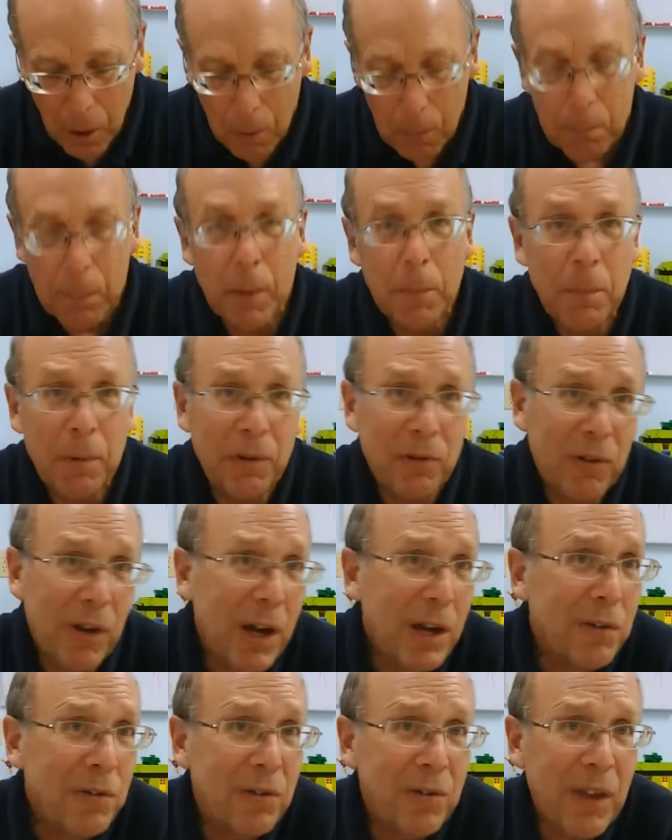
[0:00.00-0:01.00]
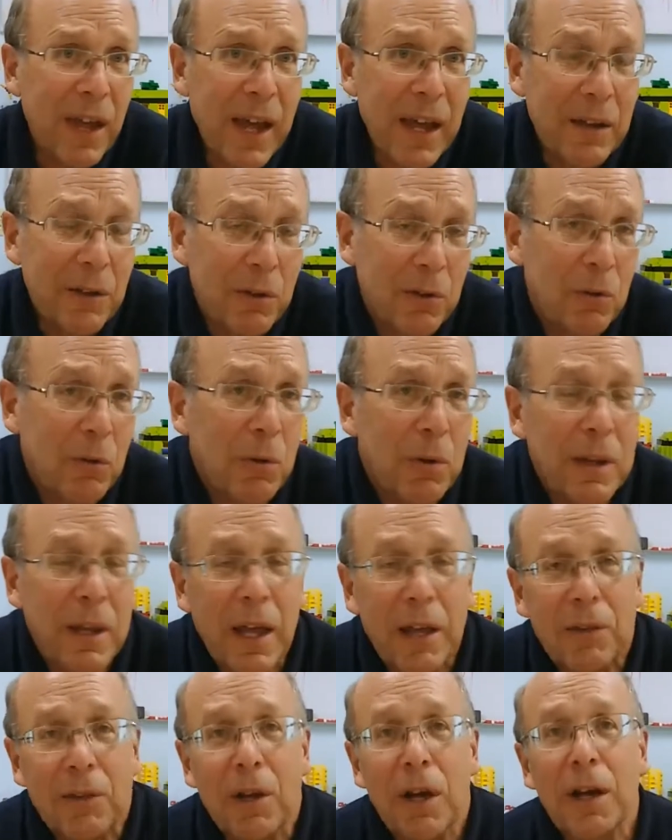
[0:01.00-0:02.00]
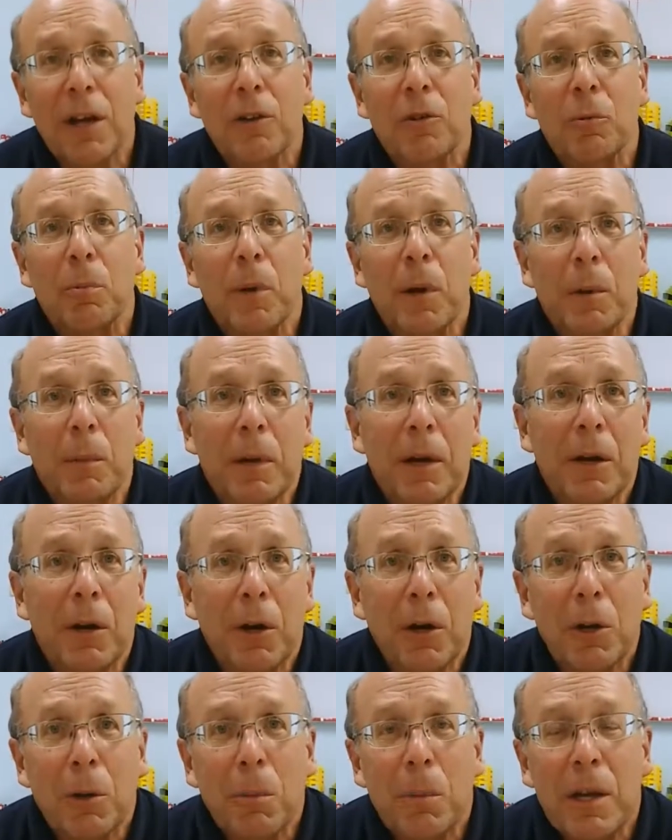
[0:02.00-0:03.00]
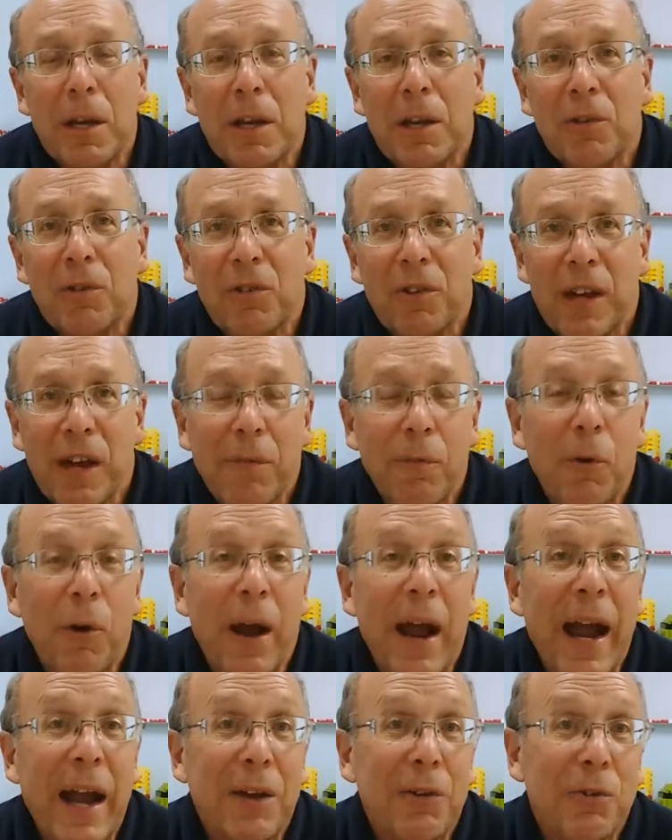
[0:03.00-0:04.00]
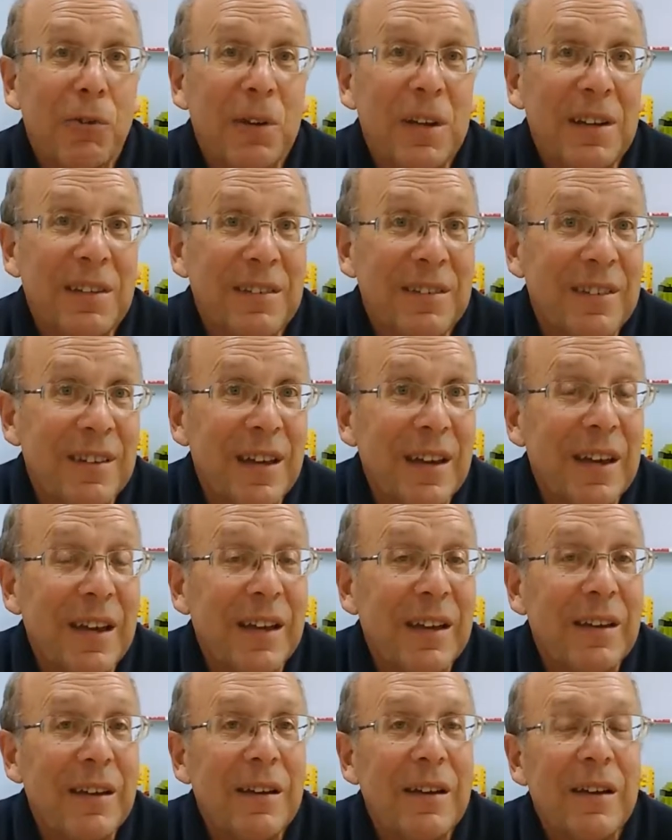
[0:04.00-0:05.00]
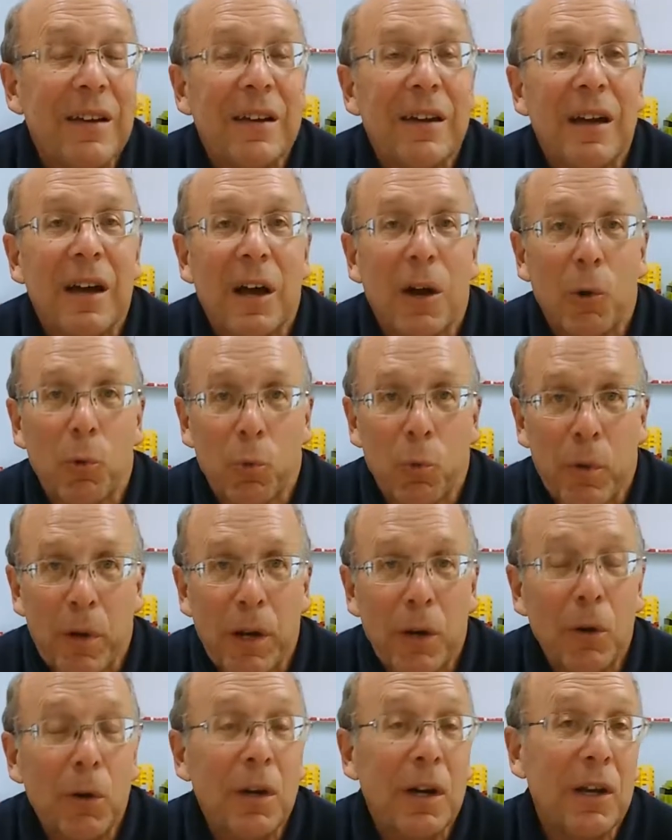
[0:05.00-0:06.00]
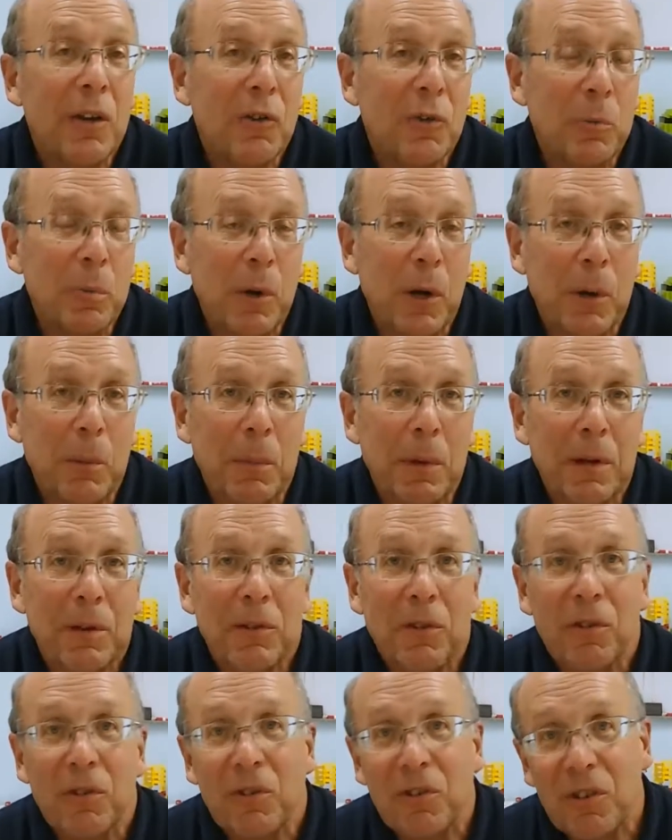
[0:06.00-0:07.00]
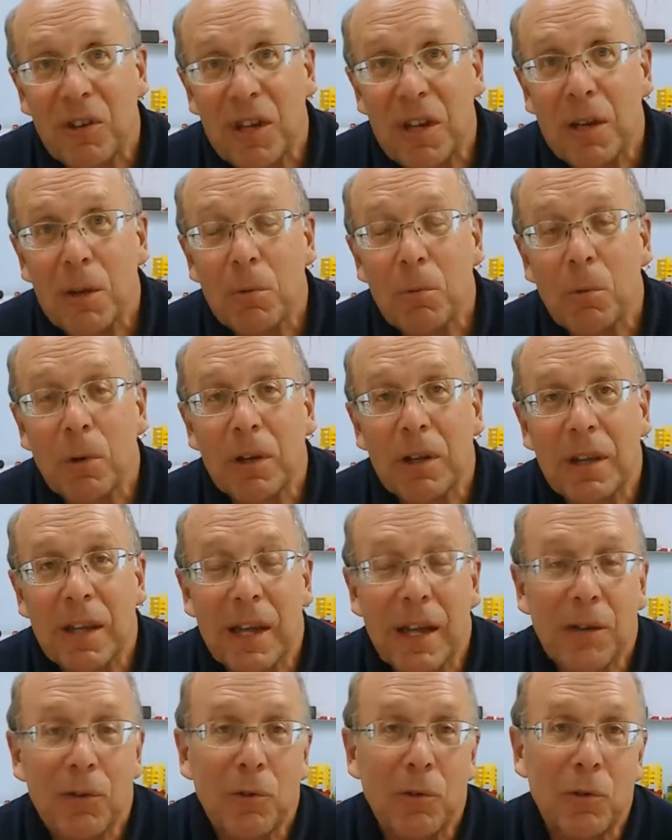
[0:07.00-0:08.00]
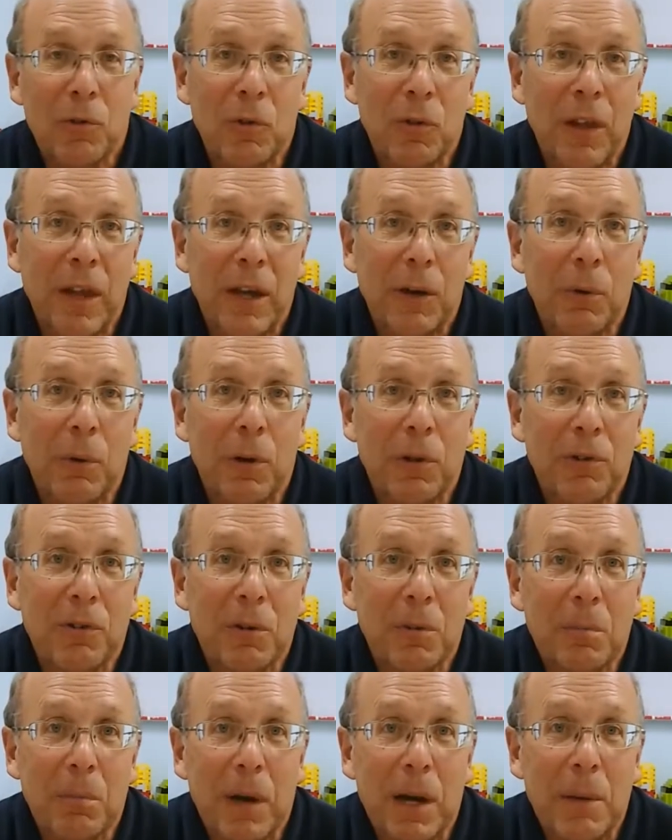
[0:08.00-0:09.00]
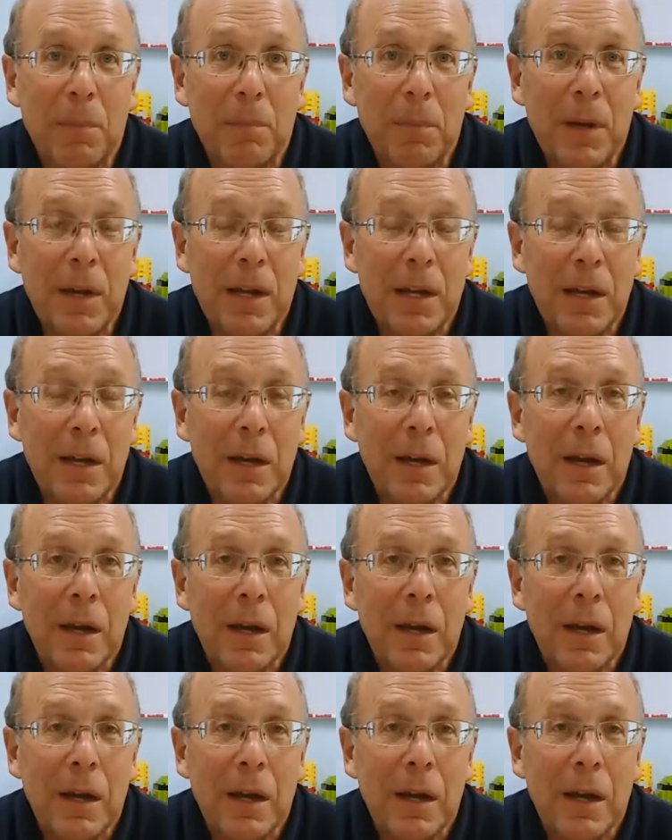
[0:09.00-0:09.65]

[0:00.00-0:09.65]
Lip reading: But besides that, doing that thought experiment, Archimedes never actually did a real experiment to see what the answer to that question might be.